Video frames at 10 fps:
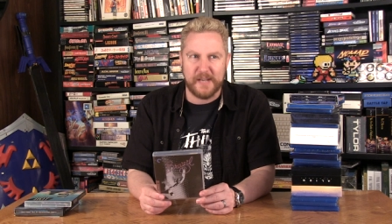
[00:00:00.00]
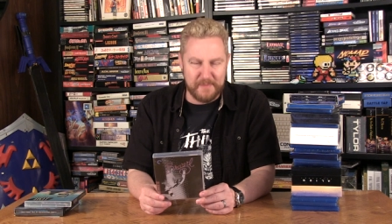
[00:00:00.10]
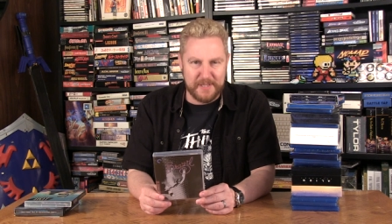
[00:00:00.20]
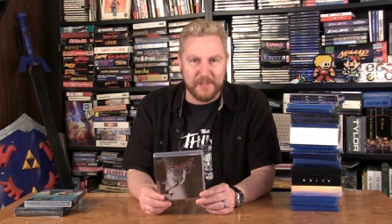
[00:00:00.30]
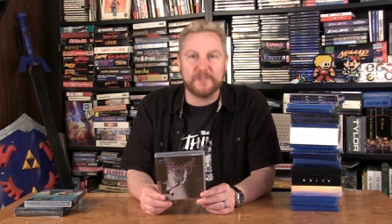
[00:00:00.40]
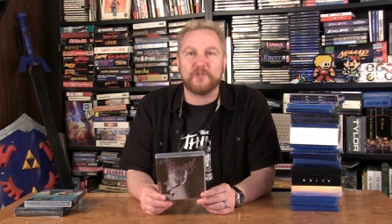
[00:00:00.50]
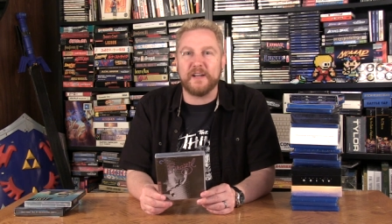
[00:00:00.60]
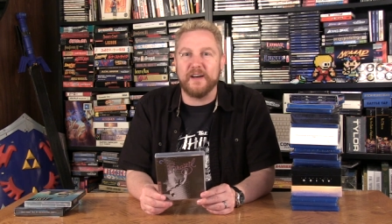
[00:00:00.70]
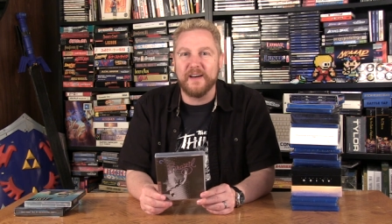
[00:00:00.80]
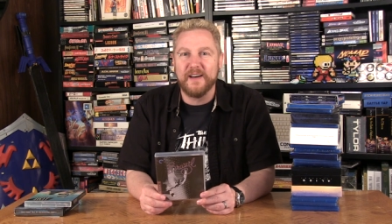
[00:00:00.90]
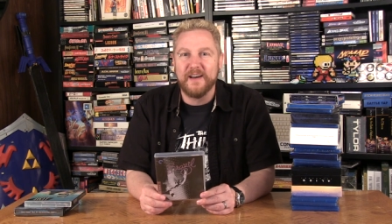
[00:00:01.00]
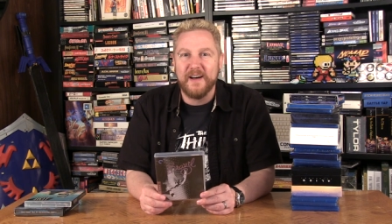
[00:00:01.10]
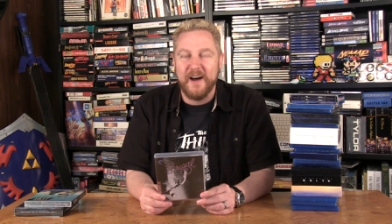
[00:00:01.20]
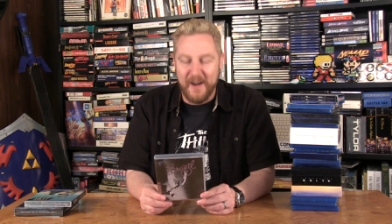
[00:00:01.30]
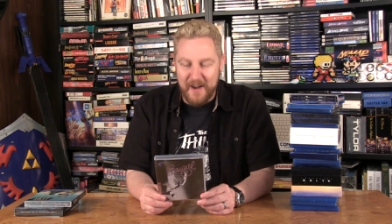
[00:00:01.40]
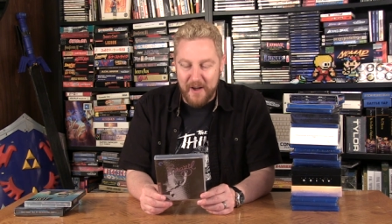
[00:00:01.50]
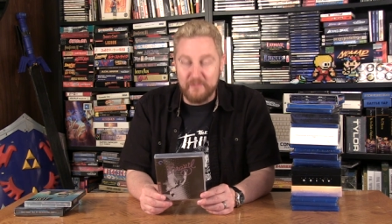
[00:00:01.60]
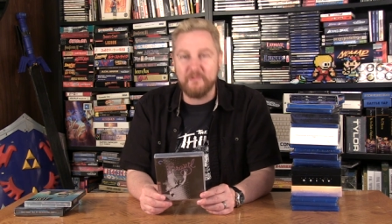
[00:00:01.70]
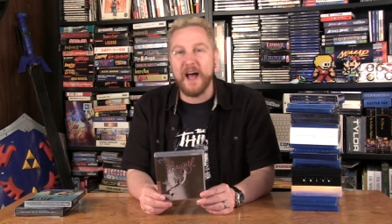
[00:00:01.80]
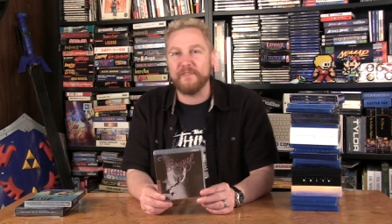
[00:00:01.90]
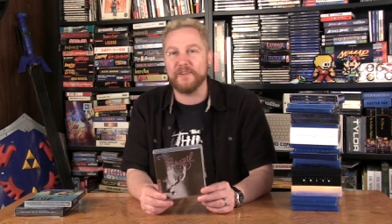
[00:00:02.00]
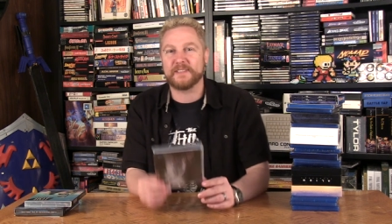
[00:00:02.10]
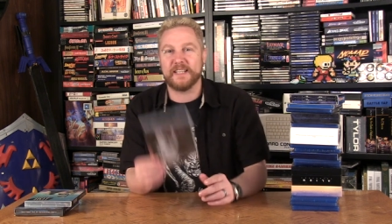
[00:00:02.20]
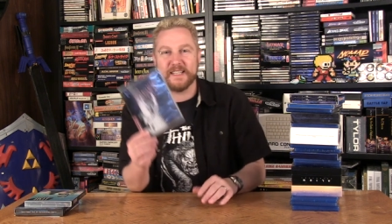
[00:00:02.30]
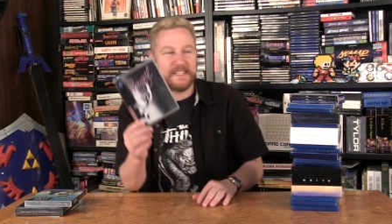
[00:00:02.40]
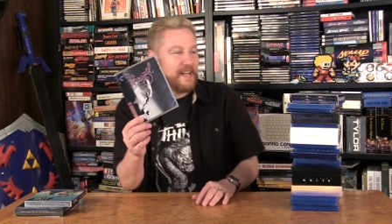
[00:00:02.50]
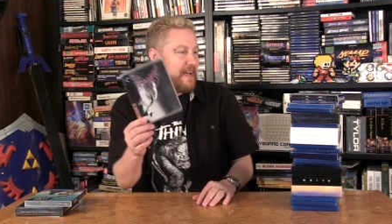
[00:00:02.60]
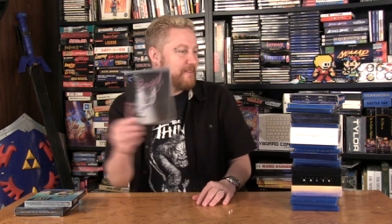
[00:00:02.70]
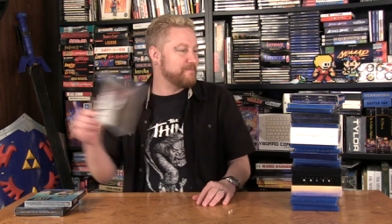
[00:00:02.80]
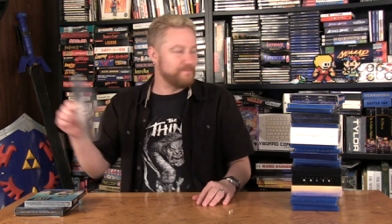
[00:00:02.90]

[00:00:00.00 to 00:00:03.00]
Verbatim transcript: that I'm still trying to uh, unravel to this day.